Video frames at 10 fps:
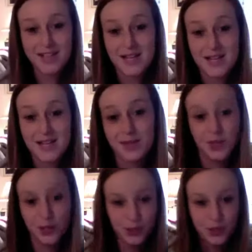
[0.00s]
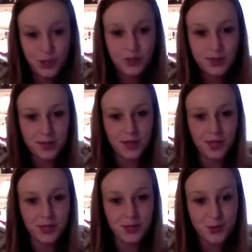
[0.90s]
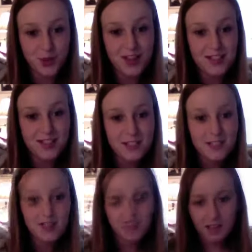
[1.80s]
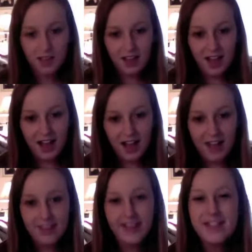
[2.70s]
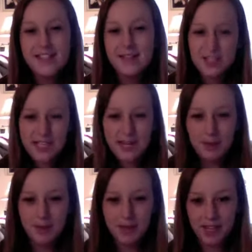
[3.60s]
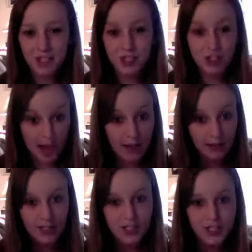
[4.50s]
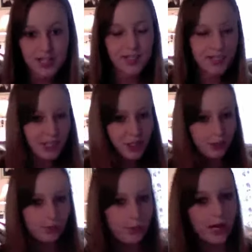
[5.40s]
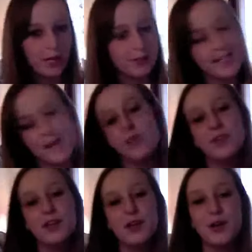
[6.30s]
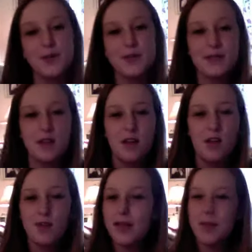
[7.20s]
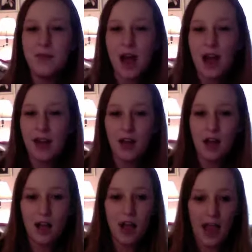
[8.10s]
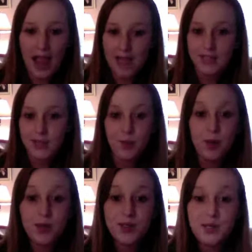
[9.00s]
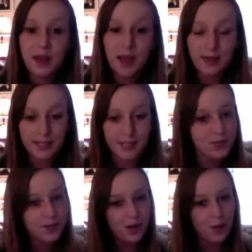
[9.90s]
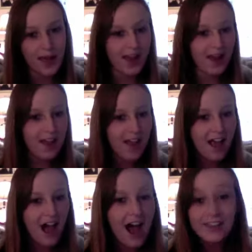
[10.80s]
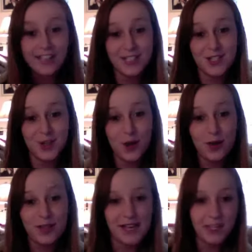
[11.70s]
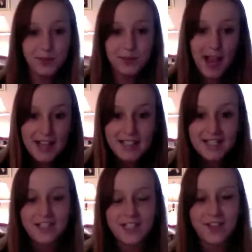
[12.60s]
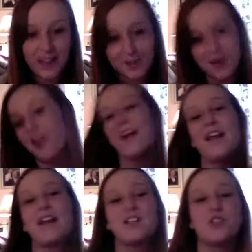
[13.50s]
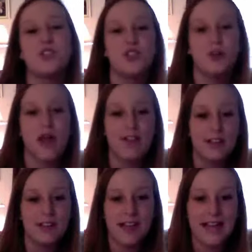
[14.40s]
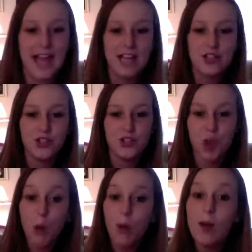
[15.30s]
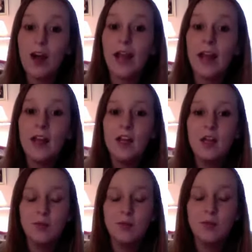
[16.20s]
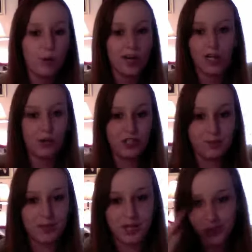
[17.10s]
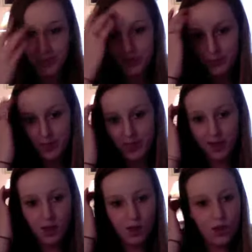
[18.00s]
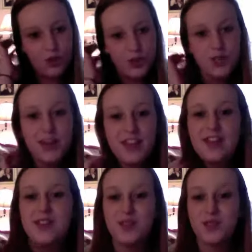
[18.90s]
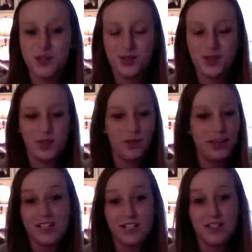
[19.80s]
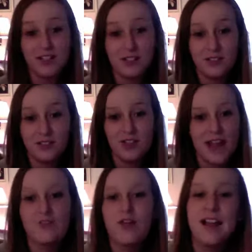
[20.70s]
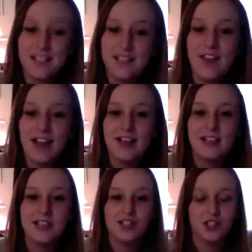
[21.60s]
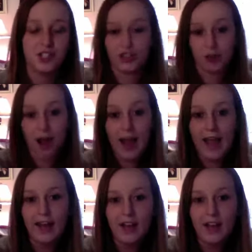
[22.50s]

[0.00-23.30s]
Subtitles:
not something you can do with people that you don't trust. I think it's safe to say my biggest challenge as a teacher will be working with type 3 learners, because I'm not a hands-on person, at least right away. I like to know exactly what's behind it and to think about it and to do everything I can to know about it before I go and jump in and do something. So I think that the students who like to get right to things and just to try it,